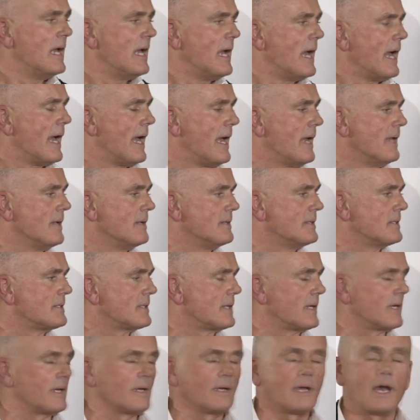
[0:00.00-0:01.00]
And
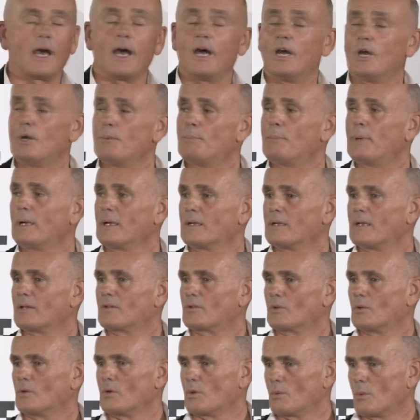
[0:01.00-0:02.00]
uh, hoping this
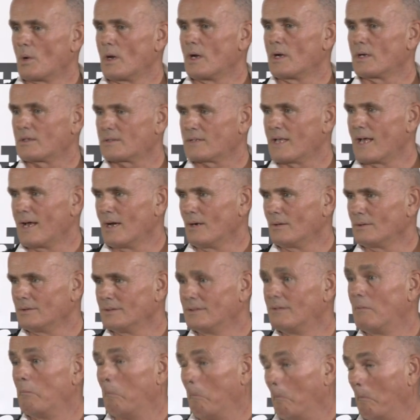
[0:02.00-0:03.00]
all works out,
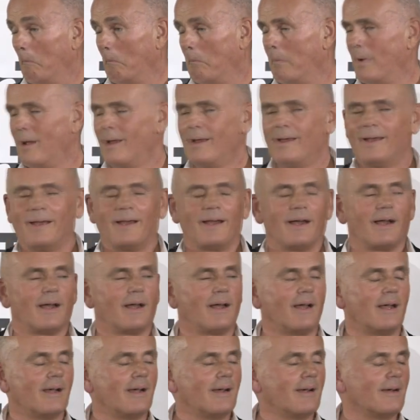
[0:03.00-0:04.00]

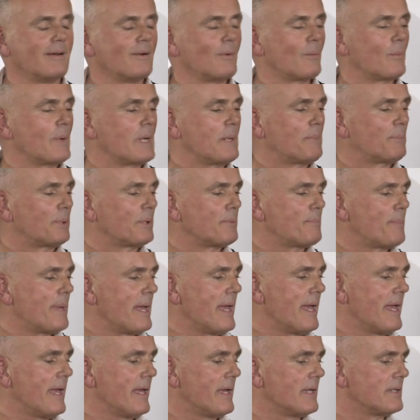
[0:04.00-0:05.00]
uh, we
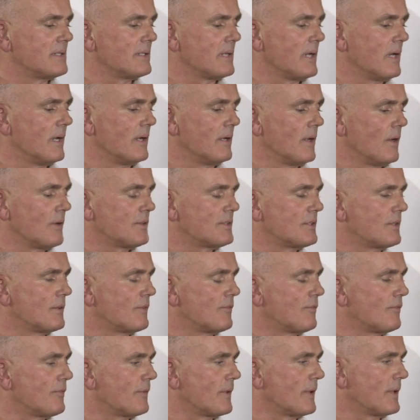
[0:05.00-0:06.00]
prepared a lot of
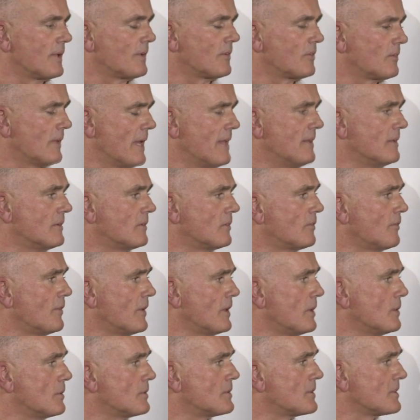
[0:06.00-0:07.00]
uh, scents for
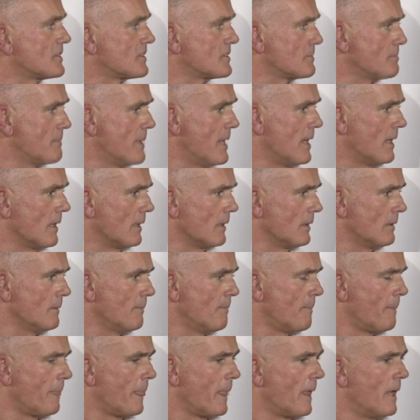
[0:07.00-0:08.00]
you to smell.
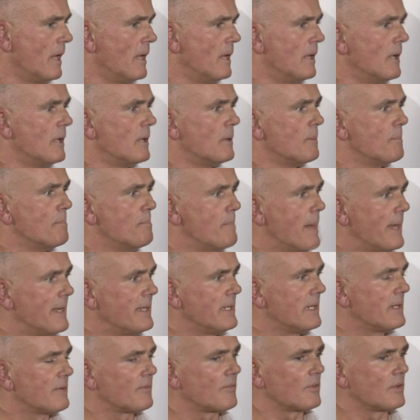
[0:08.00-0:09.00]
Many
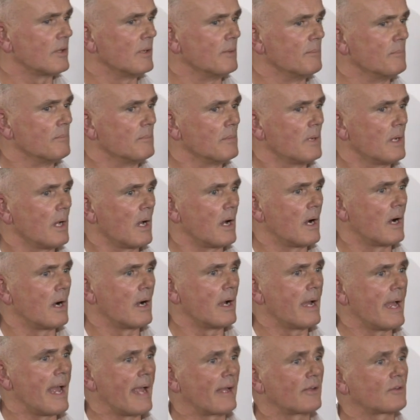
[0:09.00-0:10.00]
of them are
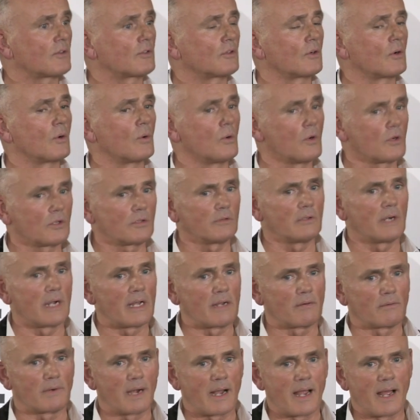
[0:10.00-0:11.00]
extraordinarily
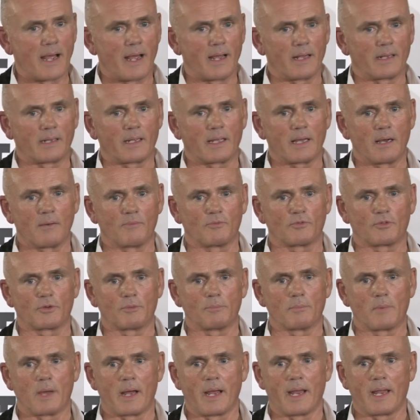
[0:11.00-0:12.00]
rare and come from
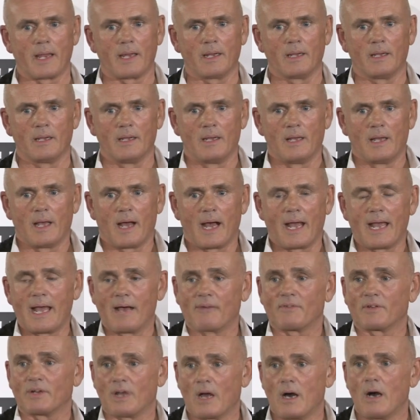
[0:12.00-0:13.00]
my. I have
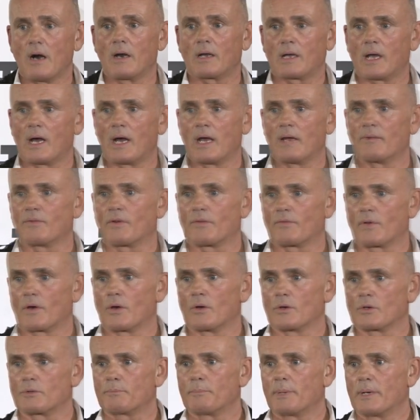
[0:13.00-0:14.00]
an archive of
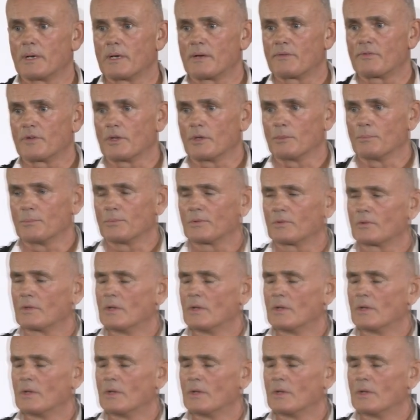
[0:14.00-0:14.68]
old perfumes.